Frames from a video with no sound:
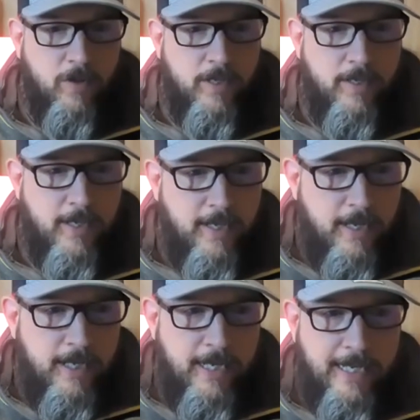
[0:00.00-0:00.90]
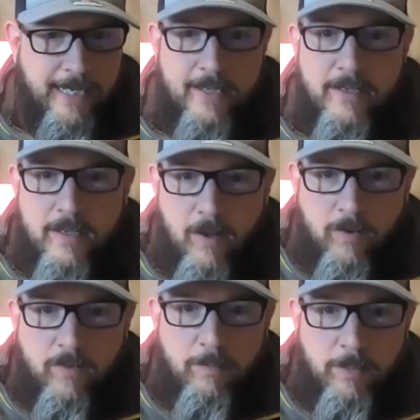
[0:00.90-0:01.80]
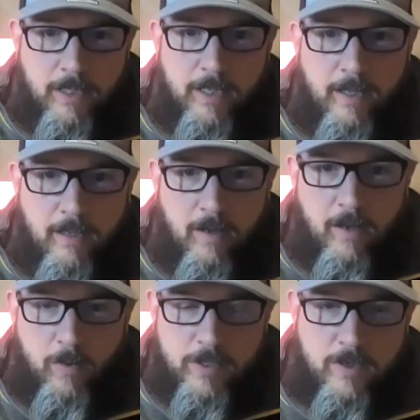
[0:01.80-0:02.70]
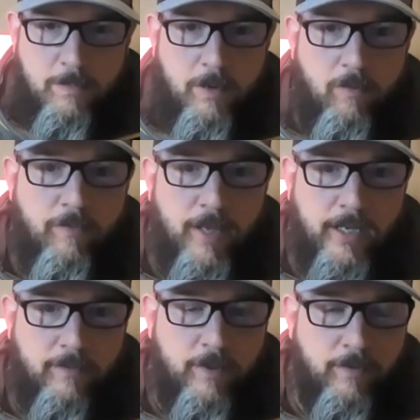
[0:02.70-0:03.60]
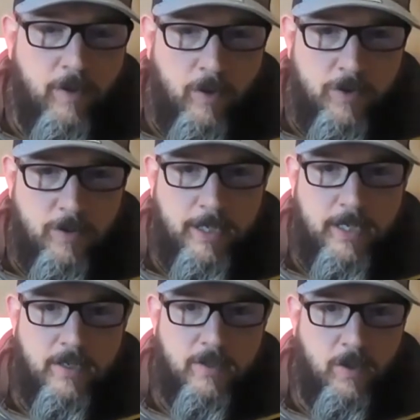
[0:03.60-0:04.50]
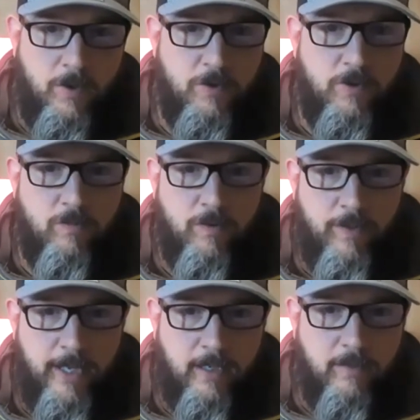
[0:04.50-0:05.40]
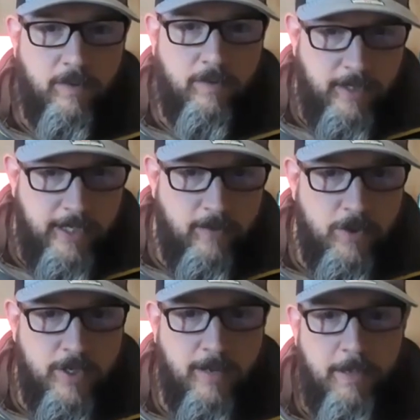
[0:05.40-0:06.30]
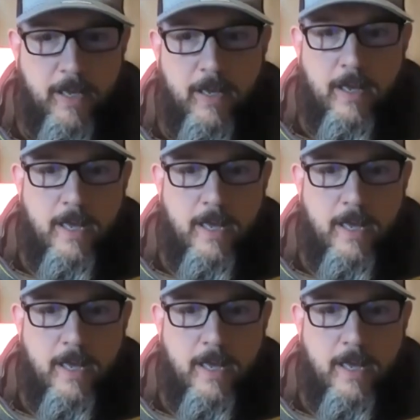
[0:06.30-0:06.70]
Cul it is ultimately always going to be reflective of culture because sure. culture is reflective of leadership.